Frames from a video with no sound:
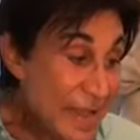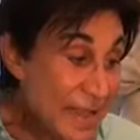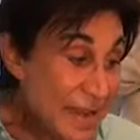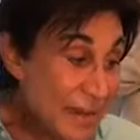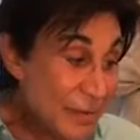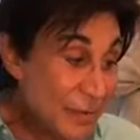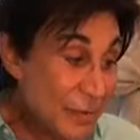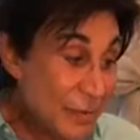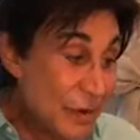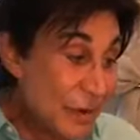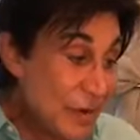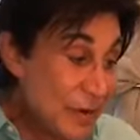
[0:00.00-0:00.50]

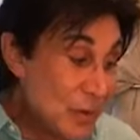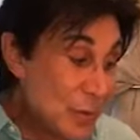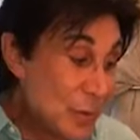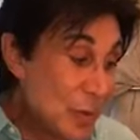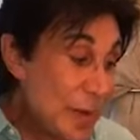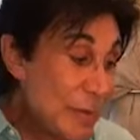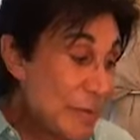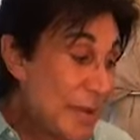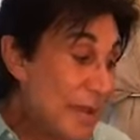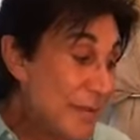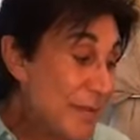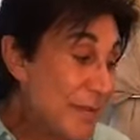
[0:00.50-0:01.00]
And of
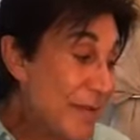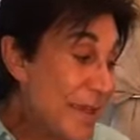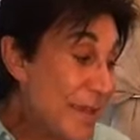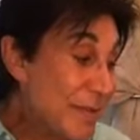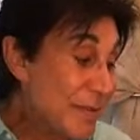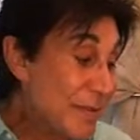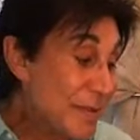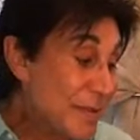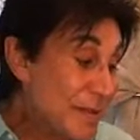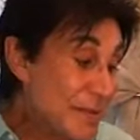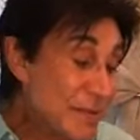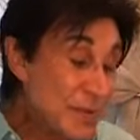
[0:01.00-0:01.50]
course, one of my
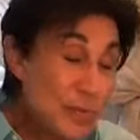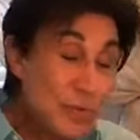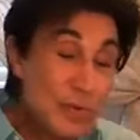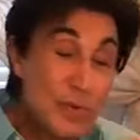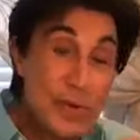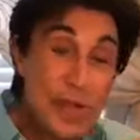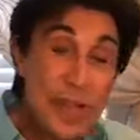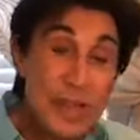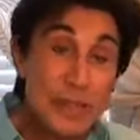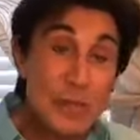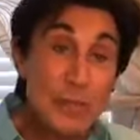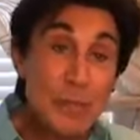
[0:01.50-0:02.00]
favorites is
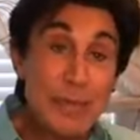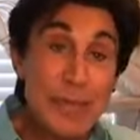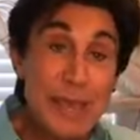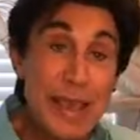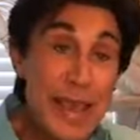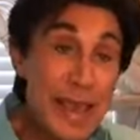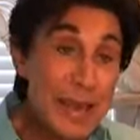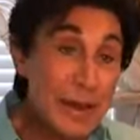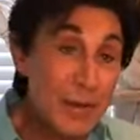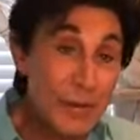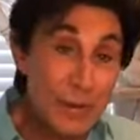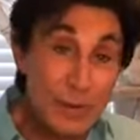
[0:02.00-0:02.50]
just
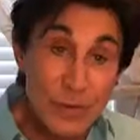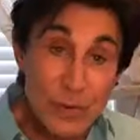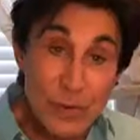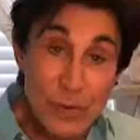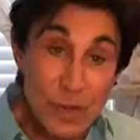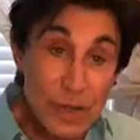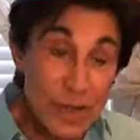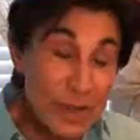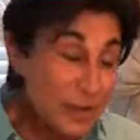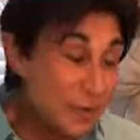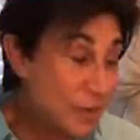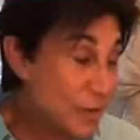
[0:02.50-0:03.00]
piano,
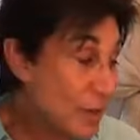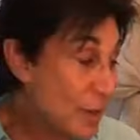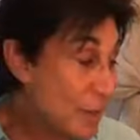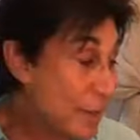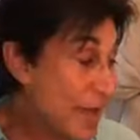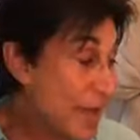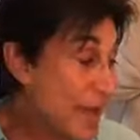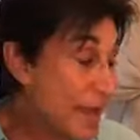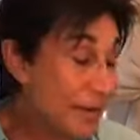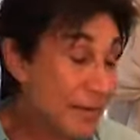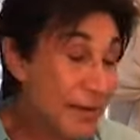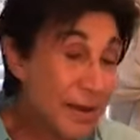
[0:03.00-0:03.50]
no orchestra
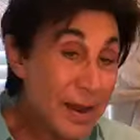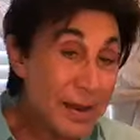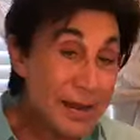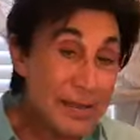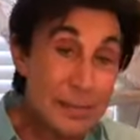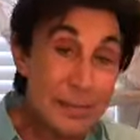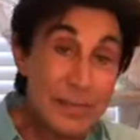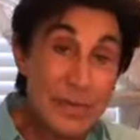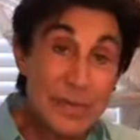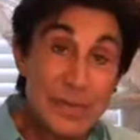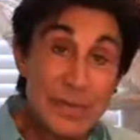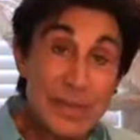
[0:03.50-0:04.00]
in the
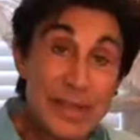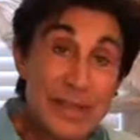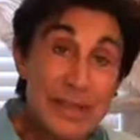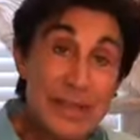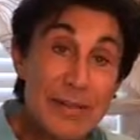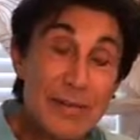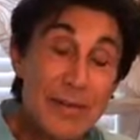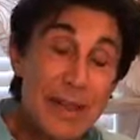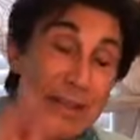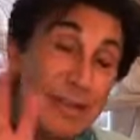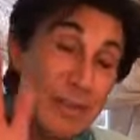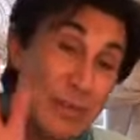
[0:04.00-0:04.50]
background. Some of you
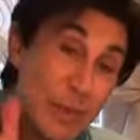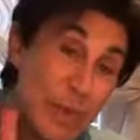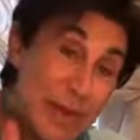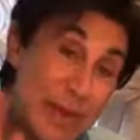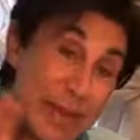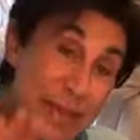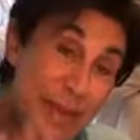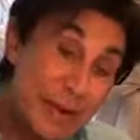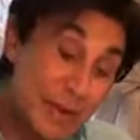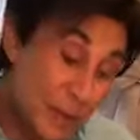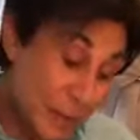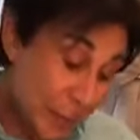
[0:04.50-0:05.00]
say, Dino, I
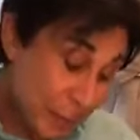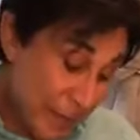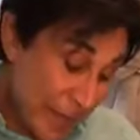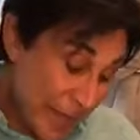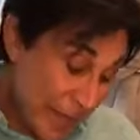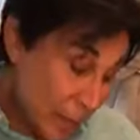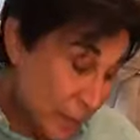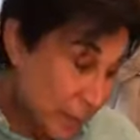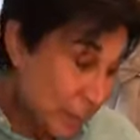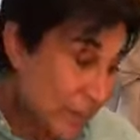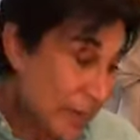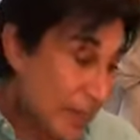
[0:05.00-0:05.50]
just want to hear your
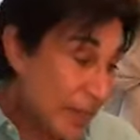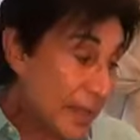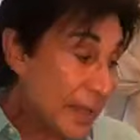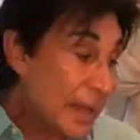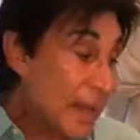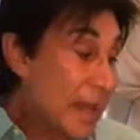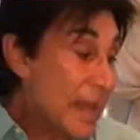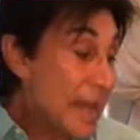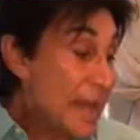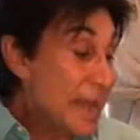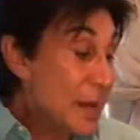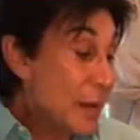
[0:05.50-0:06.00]
piano
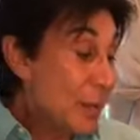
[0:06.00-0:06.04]
playing.